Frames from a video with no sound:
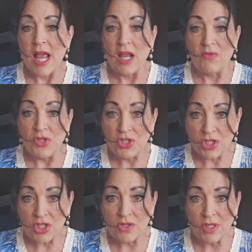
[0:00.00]
If you
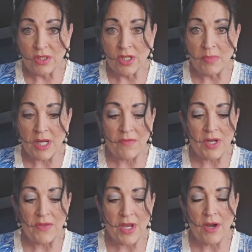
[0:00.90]
just use a little bit of it
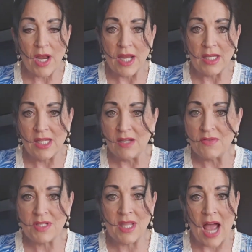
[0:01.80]
in there, it
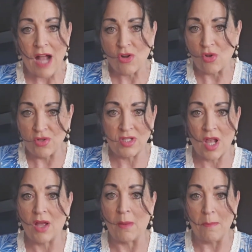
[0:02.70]
gives that
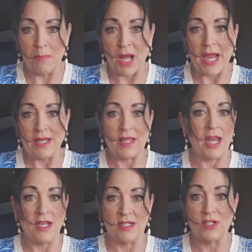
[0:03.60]
coleslaw a bite
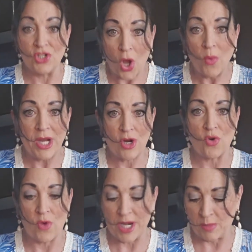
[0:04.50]
that is so
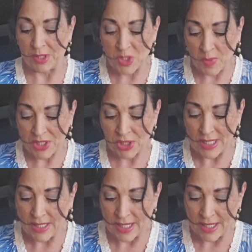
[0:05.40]
incredible,
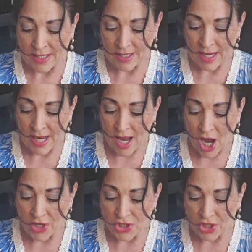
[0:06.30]
especially in
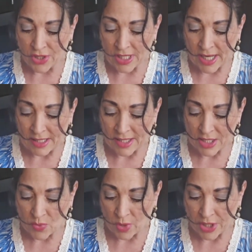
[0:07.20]
a journey like
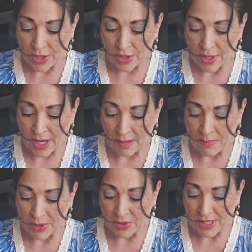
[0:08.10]
this where you're
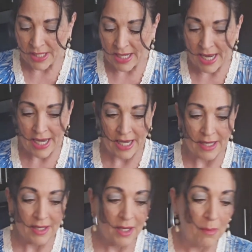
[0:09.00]
building
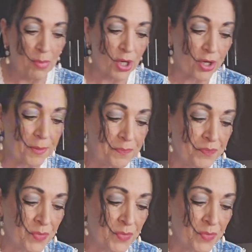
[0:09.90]
a burger.